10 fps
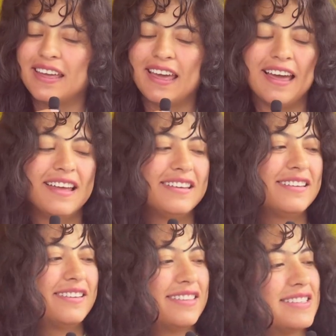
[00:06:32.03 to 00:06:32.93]
and
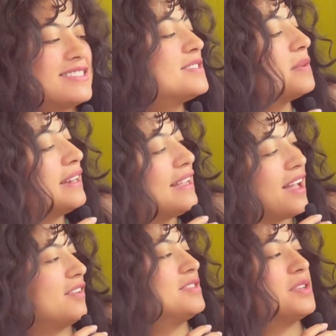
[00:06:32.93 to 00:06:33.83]
this is what I
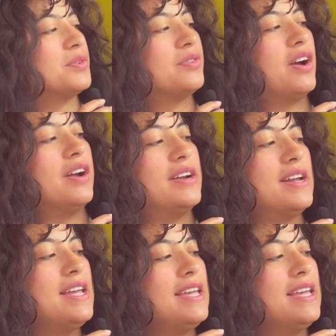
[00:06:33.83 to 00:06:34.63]
have so far.